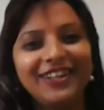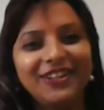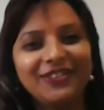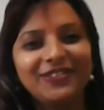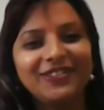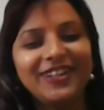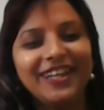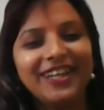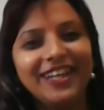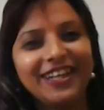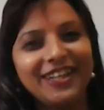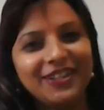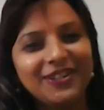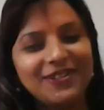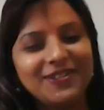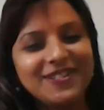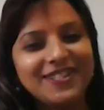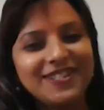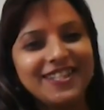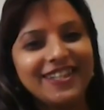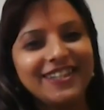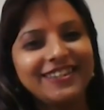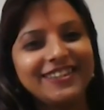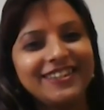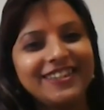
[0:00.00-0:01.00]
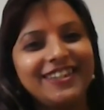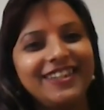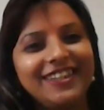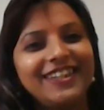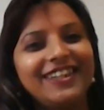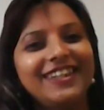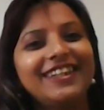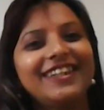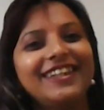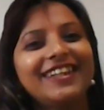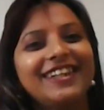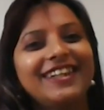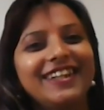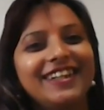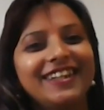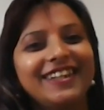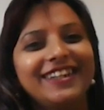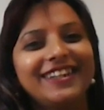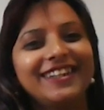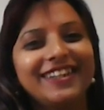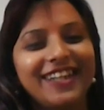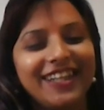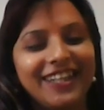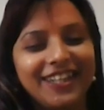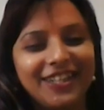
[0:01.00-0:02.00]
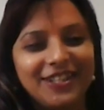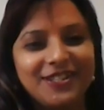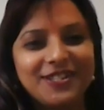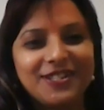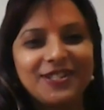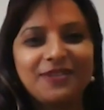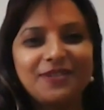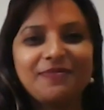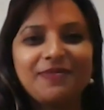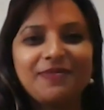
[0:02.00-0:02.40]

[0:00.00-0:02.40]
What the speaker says: you. Thank you. Certainly. Thank you so